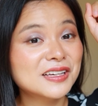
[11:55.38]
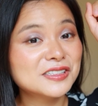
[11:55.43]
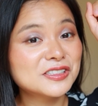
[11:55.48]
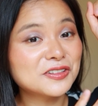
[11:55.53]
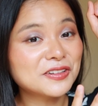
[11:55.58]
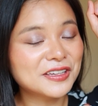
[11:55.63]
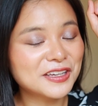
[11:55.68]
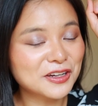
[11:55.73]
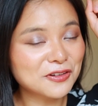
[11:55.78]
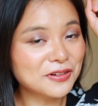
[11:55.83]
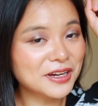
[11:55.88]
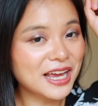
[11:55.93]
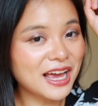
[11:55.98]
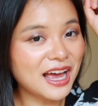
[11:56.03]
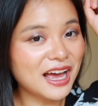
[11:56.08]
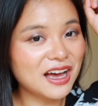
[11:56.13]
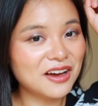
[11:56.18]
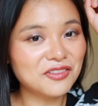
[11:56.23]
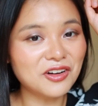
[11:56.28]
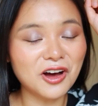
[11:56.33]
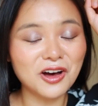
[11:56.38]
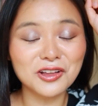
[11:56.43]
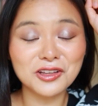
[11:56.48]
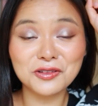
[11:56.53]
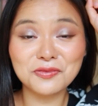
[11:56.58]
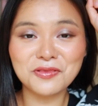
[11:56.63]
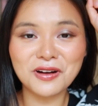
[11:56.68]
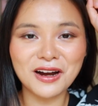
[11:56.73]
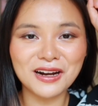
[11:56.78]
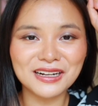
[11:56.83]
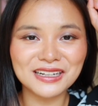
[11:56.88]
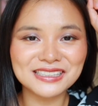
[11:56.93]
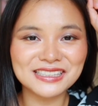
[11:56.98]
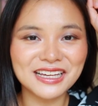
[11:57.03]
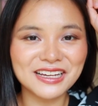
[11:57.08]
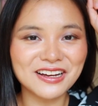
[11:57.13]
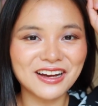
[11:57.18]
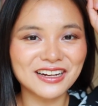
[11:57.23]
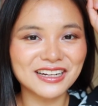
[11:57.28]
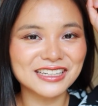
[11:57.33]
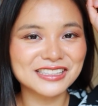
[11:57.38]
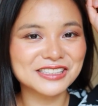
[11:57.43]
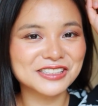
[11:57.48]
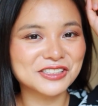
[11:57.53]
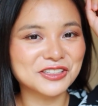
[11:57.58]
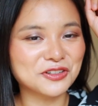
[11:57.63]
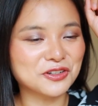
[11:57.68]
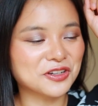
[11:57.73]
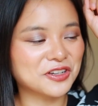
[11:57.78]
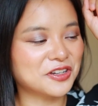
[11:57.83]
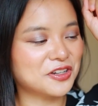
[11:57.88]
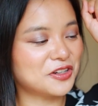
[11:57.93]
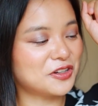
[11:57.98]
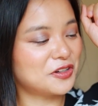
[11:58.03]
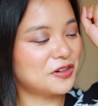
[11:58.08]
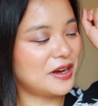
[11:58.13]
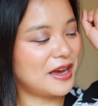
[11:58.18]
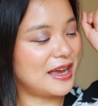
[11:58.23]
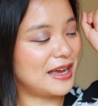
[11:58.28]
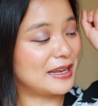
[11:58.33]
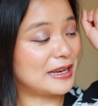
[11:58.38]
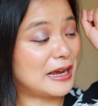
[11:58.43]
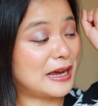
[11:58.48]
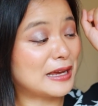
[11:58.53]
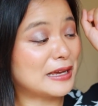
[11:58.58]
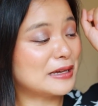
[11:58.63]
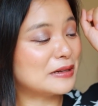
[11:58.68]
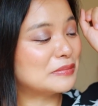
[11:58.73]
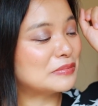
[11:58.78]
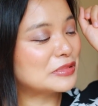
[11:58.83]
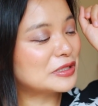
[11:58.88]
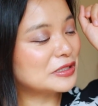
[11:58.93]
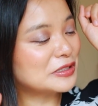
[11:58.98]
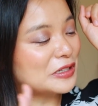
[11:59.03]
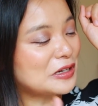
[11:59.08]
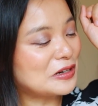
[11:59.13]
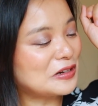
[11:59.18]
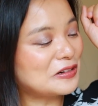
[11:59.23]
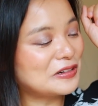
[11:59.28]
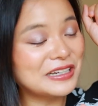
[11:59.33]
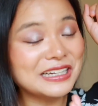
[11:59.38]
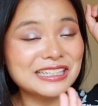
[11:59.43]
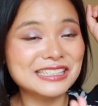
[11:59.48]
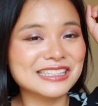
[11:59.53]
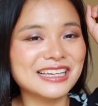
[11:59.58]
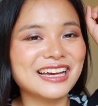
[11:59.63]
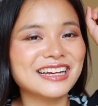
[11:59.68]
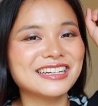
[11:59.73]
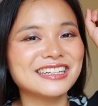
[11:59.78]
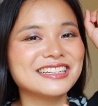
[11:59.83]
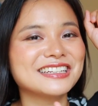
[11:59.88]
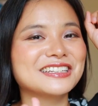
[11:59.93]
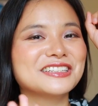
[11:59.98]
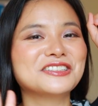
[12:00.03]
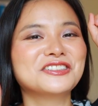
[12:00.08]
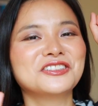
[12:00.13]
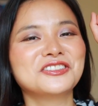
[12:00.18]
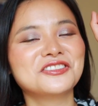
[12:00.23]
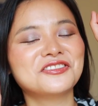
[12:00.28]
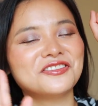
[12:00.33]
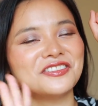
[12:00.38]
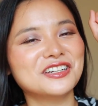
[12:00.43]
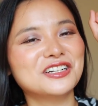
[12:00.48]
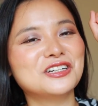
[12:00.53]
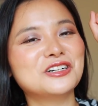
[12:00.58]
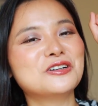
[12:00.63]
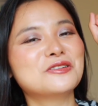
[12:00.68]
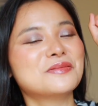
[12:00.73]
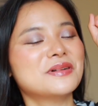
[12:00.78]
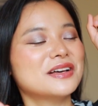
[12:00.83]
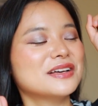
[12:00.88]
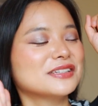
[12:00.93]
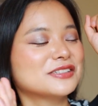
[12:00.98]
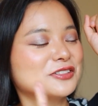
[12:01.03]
So here we have all the products I got at Suqqu and I am so excited to film a